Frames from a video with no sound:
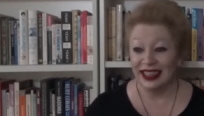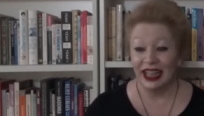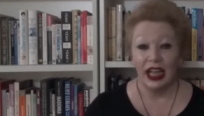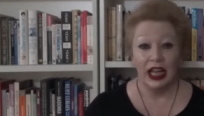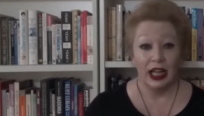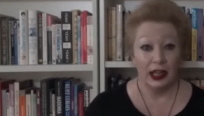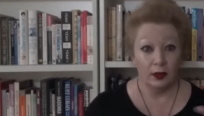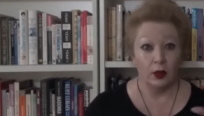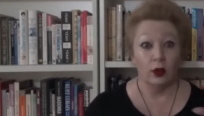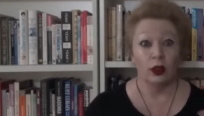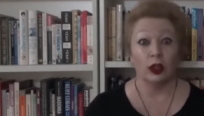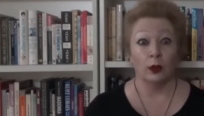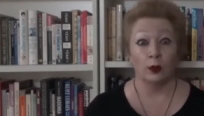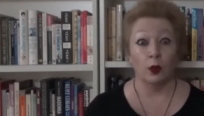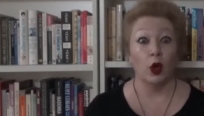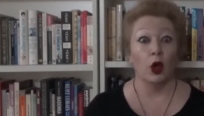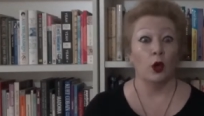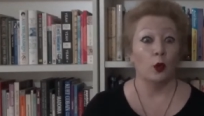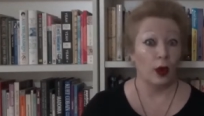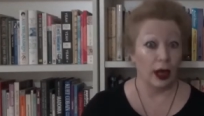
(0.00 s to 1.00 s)
if you're at the
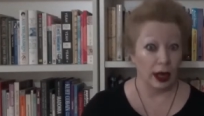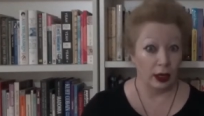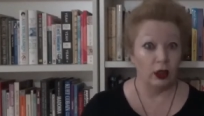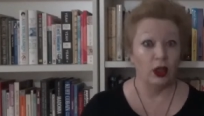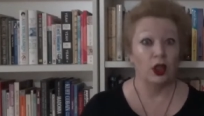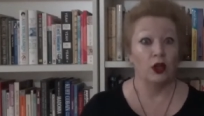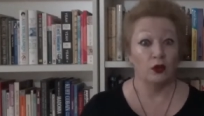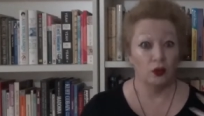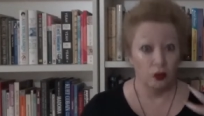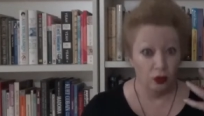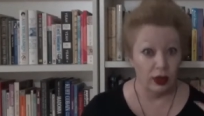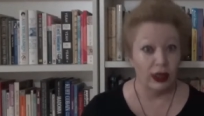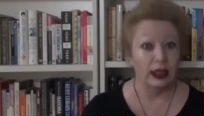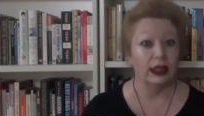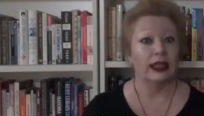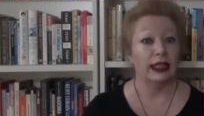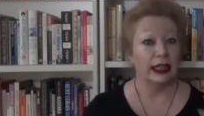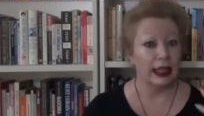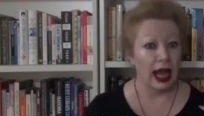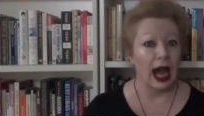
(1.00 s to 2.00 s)
point where you
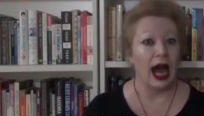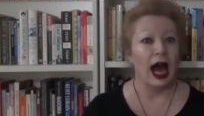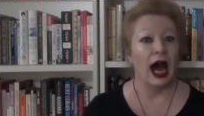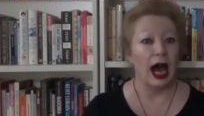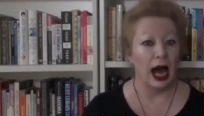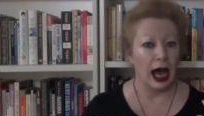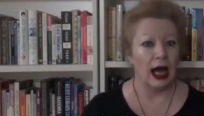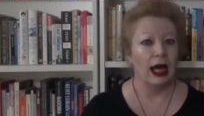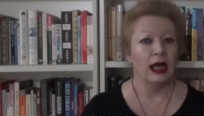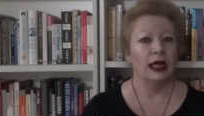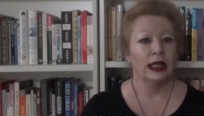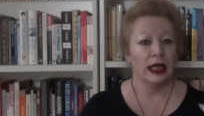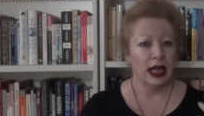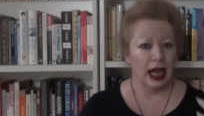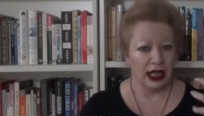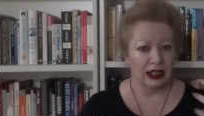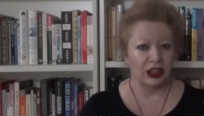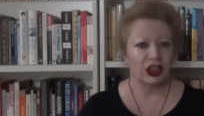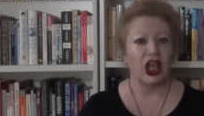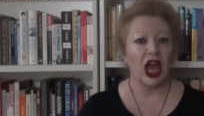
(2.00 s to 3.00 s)
really are
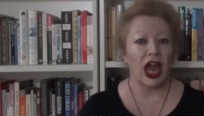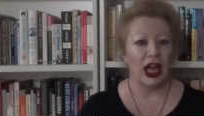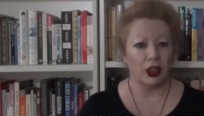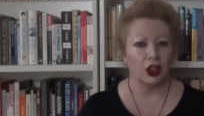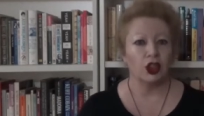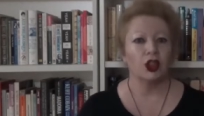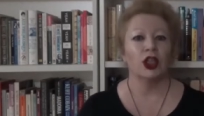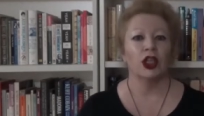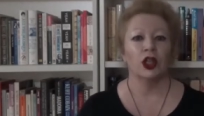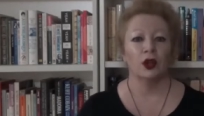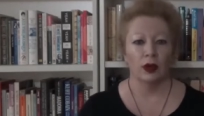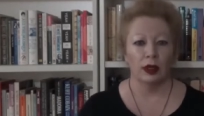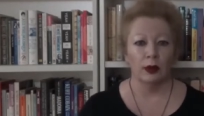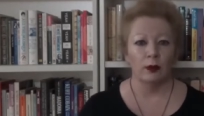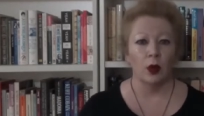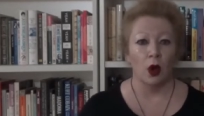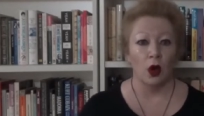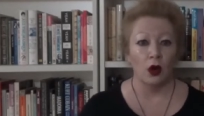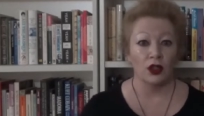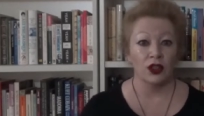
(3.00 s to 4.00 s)
attached to your
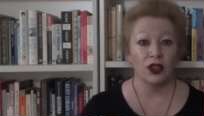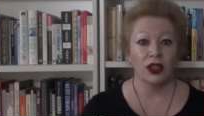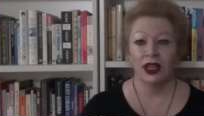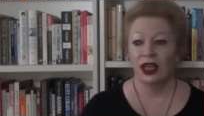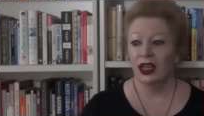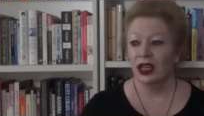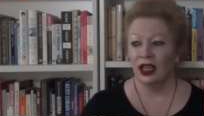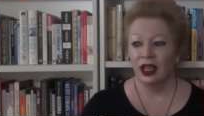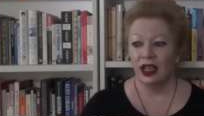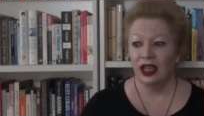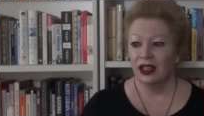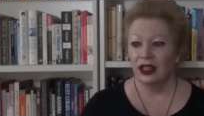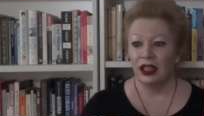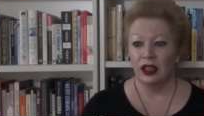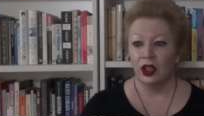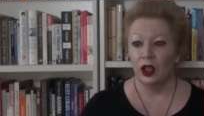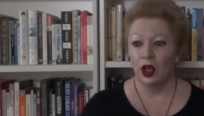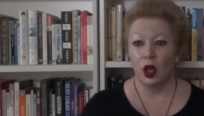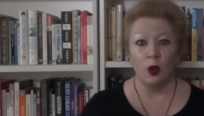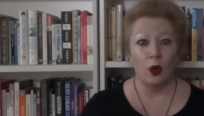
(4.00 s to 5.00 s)
inbox, then
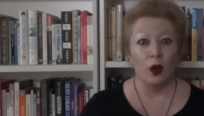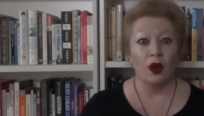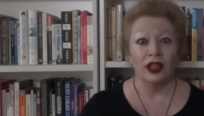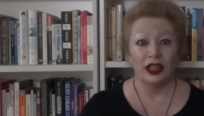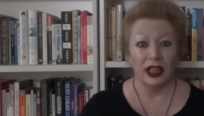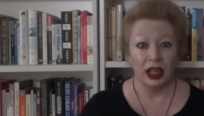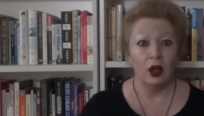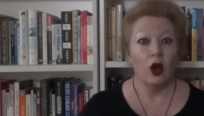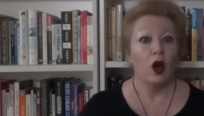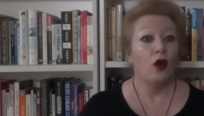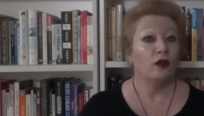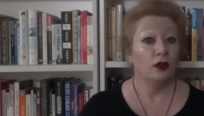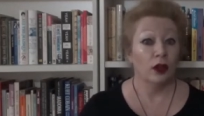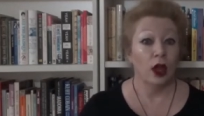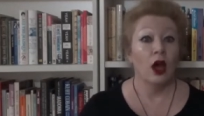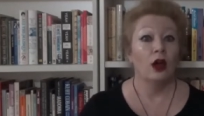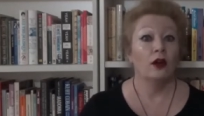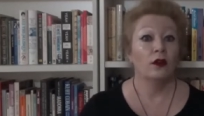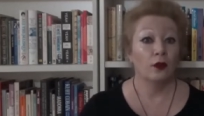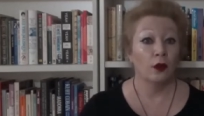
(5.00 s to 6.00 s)
you know what? Get
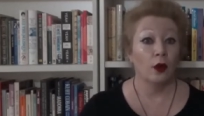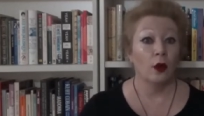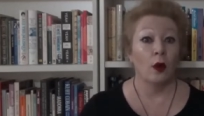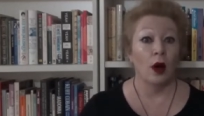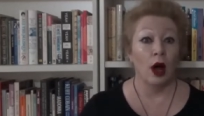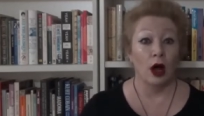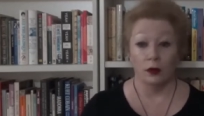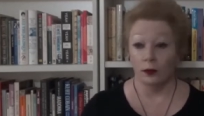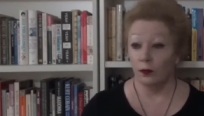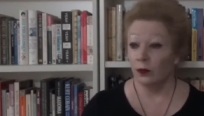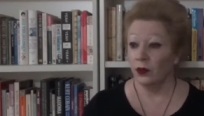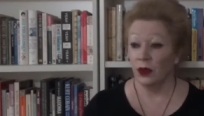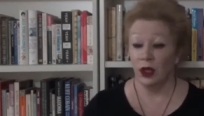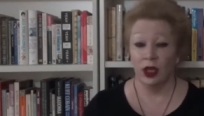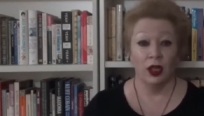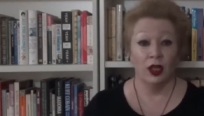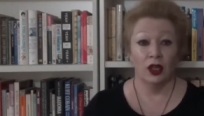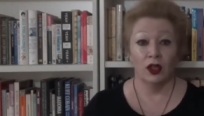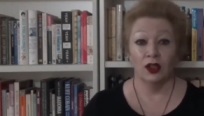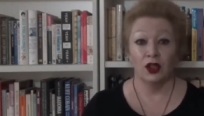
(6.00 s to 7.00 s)
offline for a while.
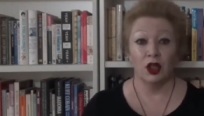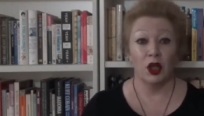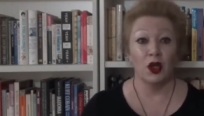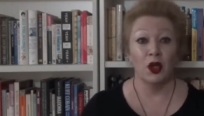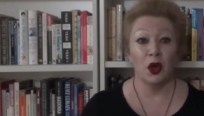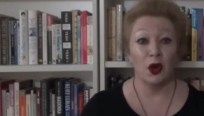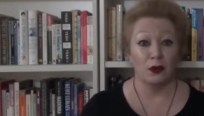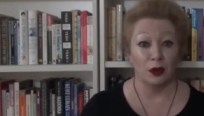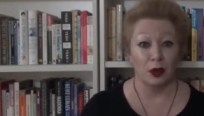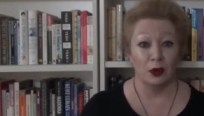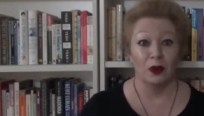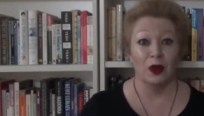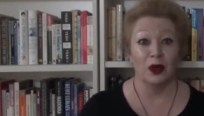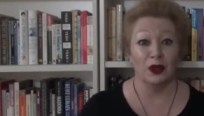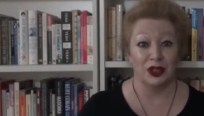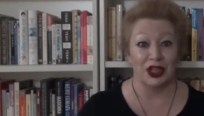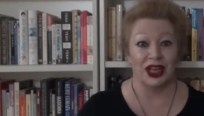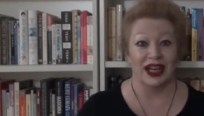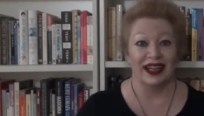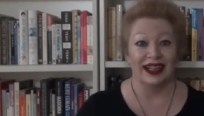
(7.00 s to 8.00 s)
Turn off your
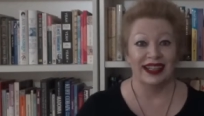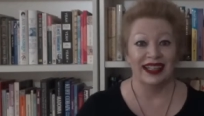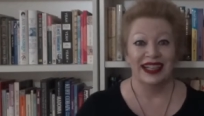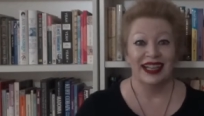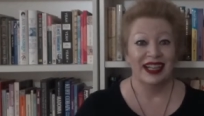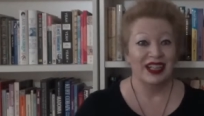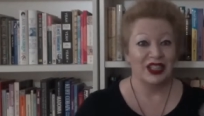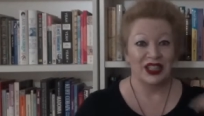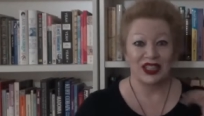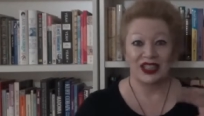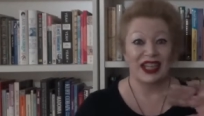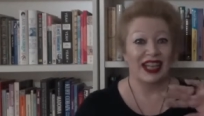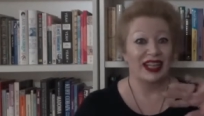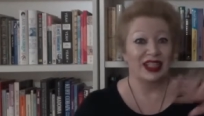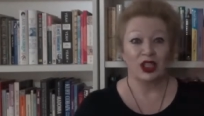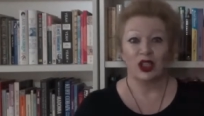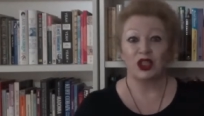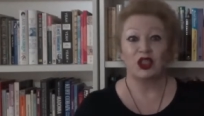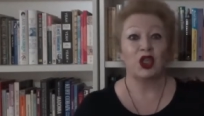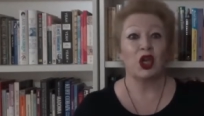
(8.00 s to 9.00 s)
router. Just
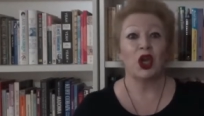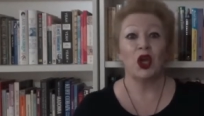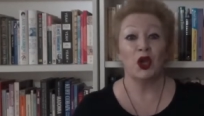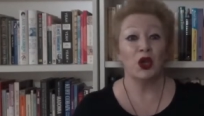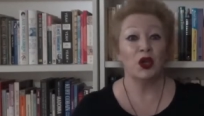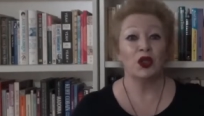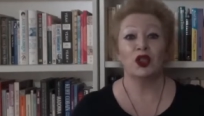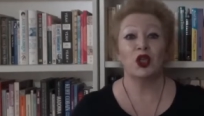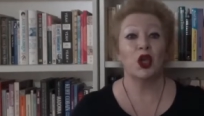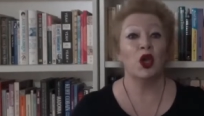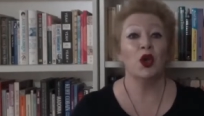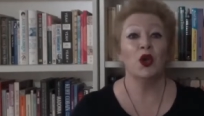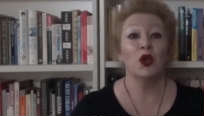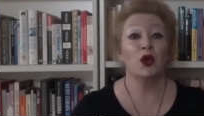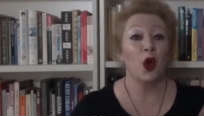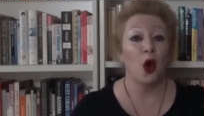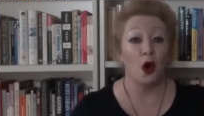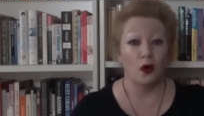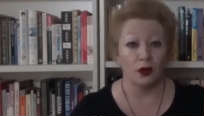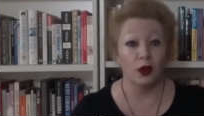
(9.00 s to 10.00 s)
turn
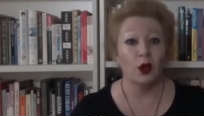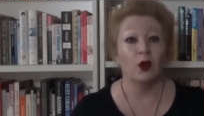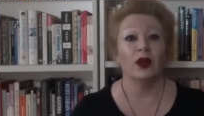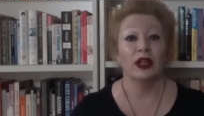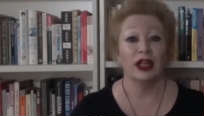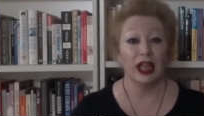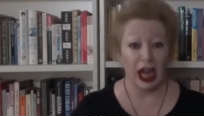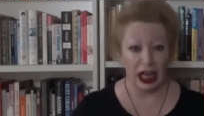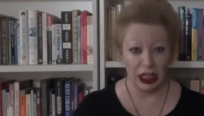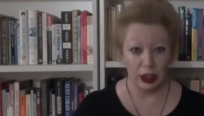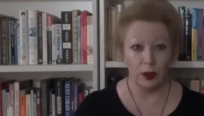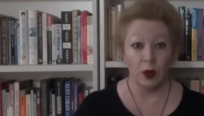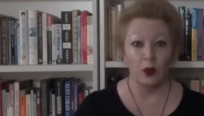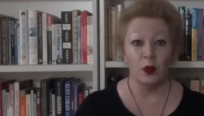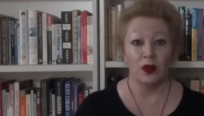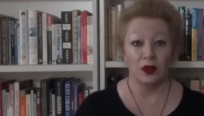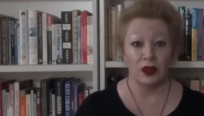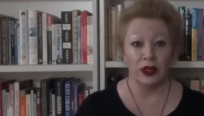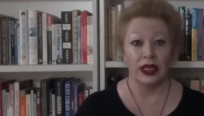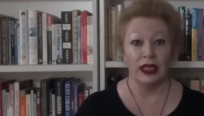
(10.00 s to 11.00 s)
off your engagement
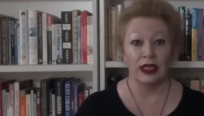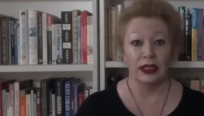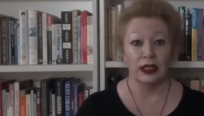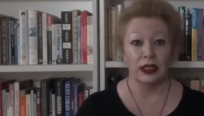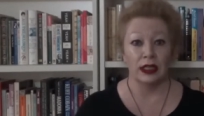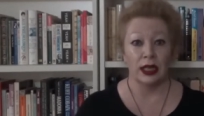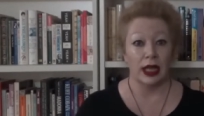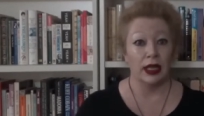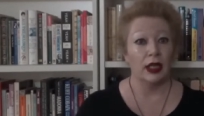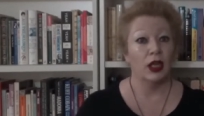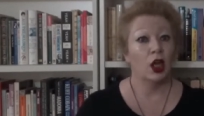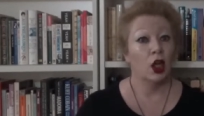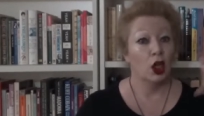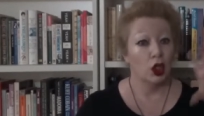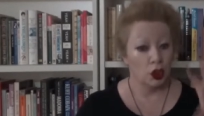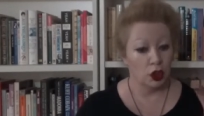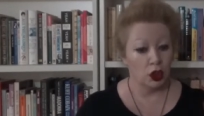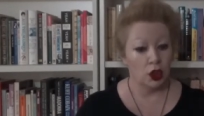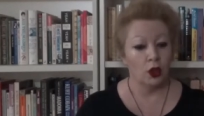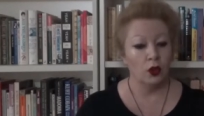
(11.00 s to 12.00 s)
with the internet,
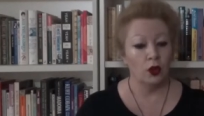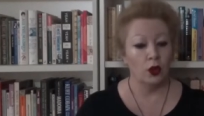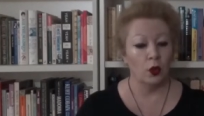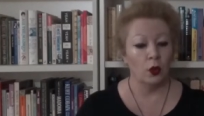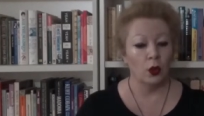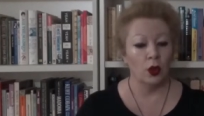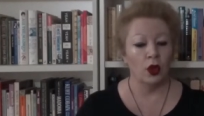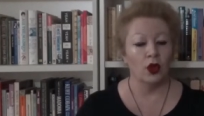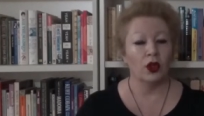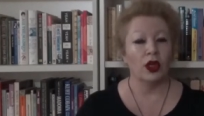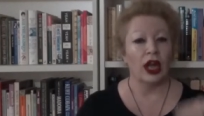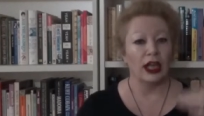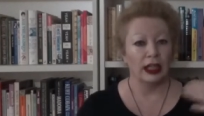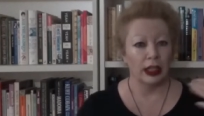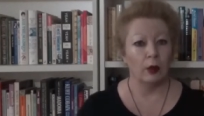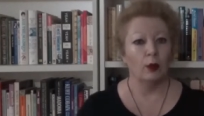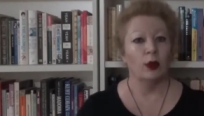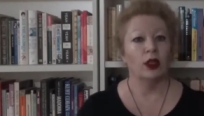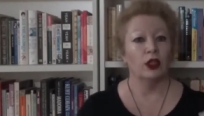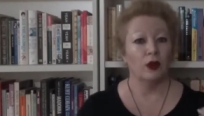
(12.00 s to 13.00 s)
do the work, and
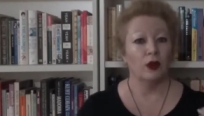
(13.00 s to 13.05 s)
then when you're